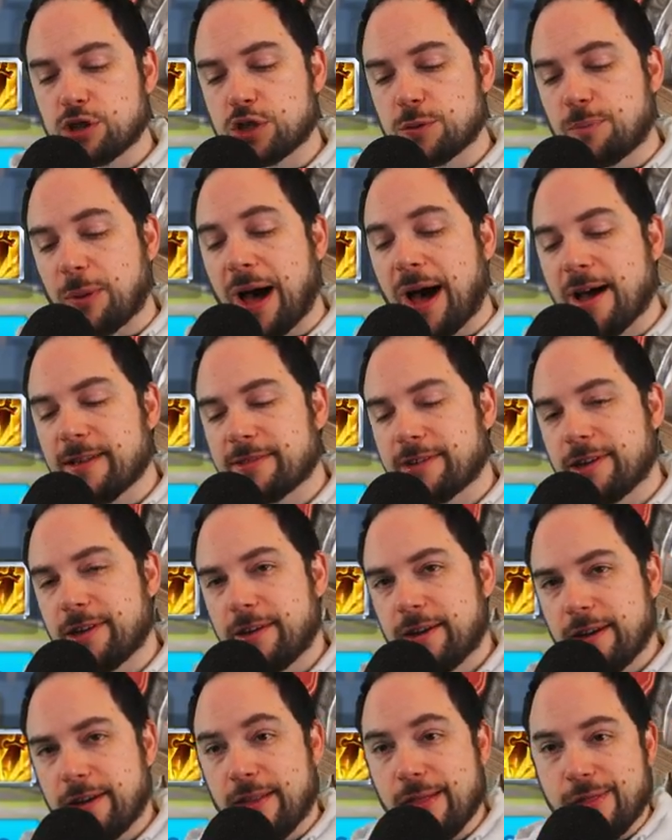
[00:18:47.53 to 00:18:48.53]
their spot.
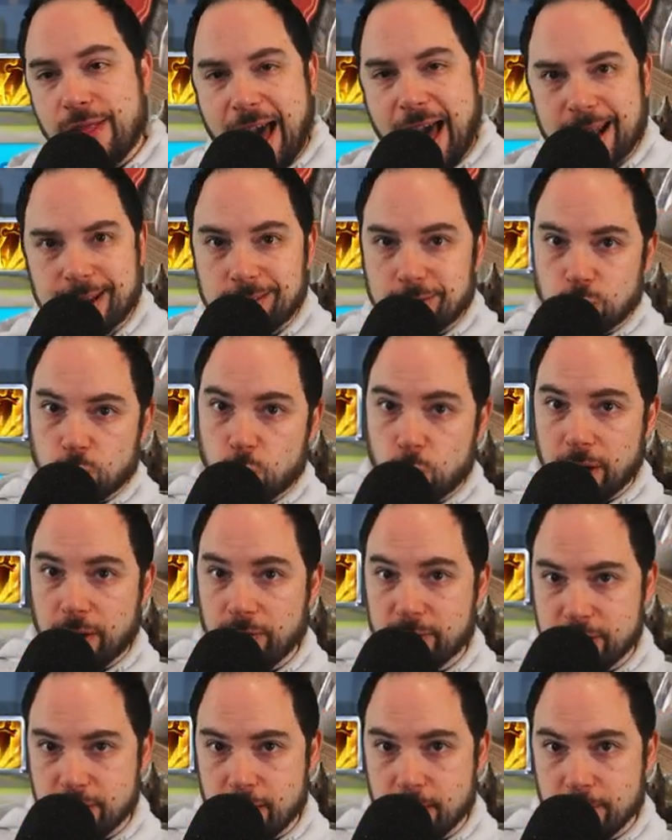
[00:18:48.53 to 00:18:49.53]
That is
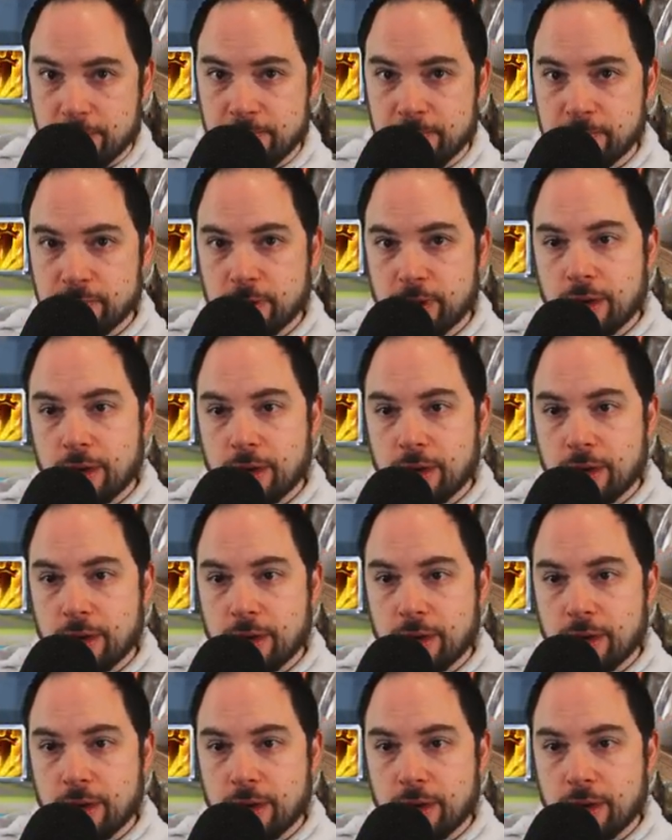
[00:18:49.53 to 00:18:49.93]
William.